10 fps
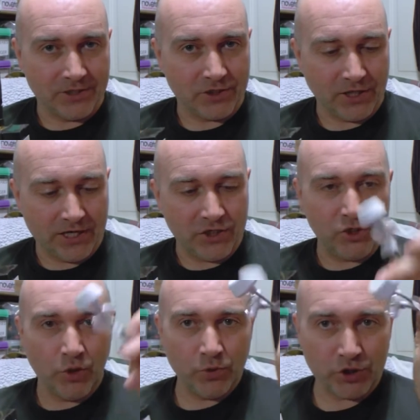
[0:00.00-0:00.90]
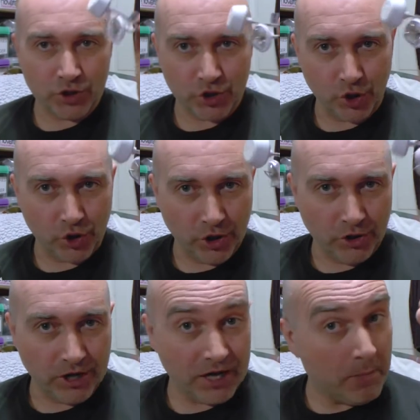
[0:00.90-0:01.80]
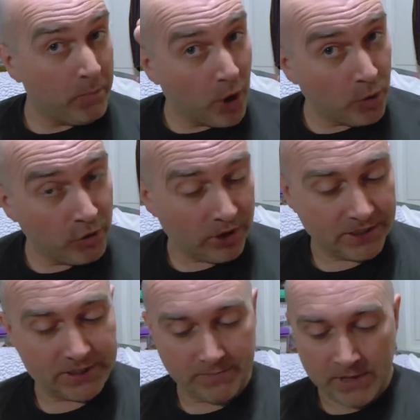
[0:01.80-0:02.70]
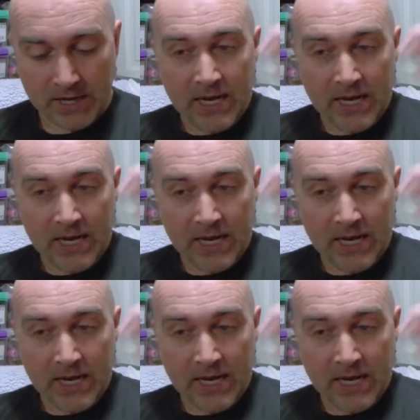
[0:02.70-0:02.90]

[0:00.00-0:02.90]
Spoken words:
so they don't circularly polarize them.